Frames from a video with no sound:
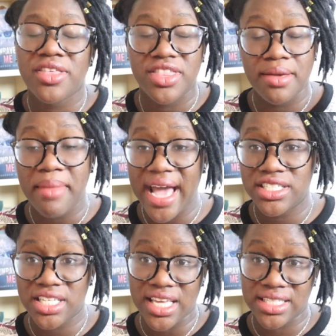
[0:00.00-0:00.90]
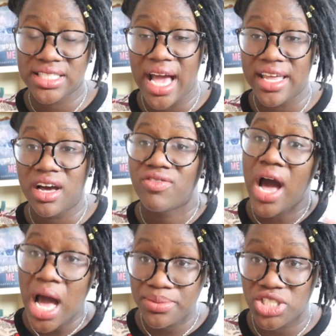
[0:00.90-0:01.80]
the magic inside of
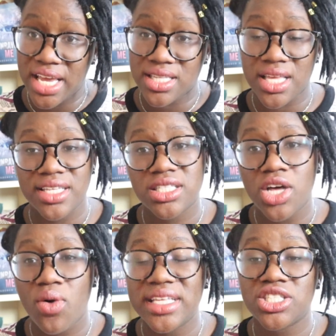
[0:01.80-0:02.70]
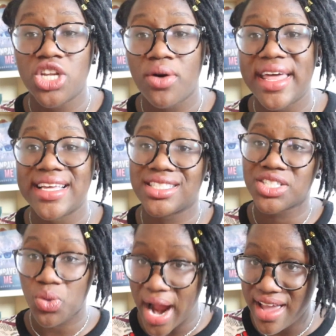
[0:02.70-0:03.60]
objects, and so it's known as
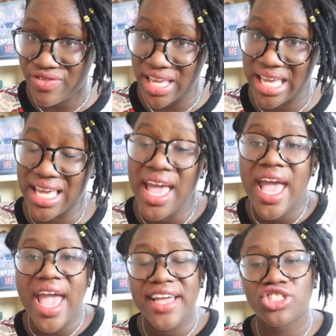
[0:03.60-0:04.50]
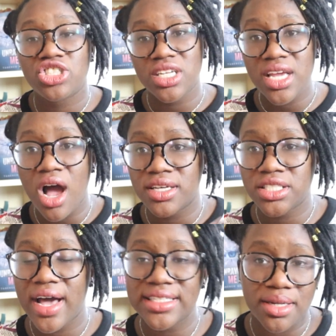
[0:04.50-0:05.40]
scribing. And she
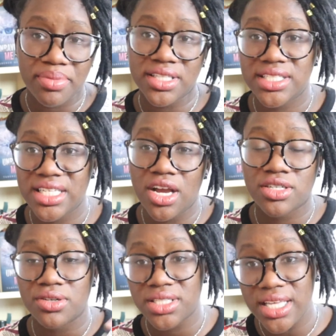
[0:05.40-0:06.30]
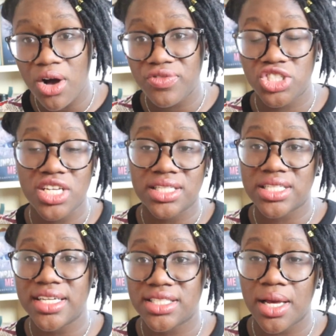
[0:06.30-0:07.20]
also has an ability herself. She can
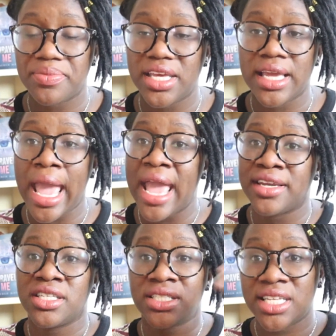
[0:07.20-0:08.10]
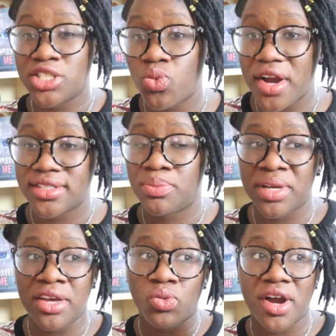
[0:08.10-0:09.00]
touch something and sense where it's
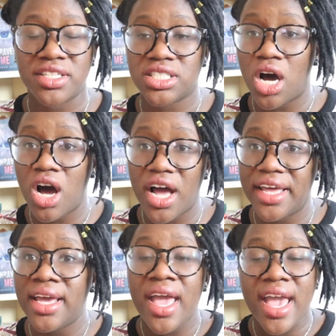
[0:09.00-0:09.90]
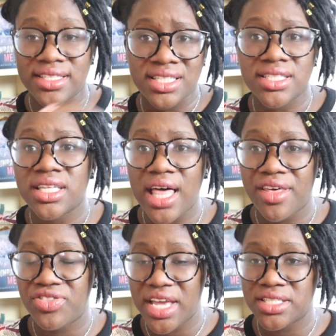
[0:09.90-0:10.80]
been, where it's gone, and sense a
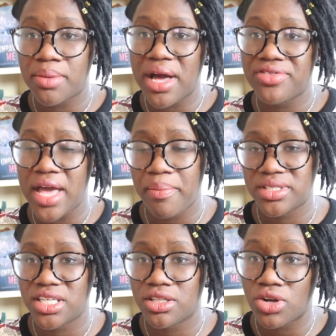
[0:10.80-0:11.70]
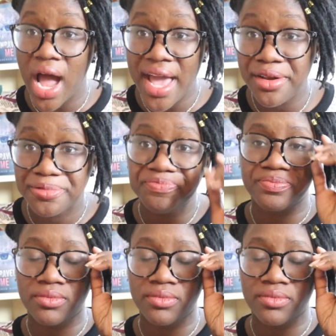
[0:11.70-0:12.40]
lot of things about that particular item.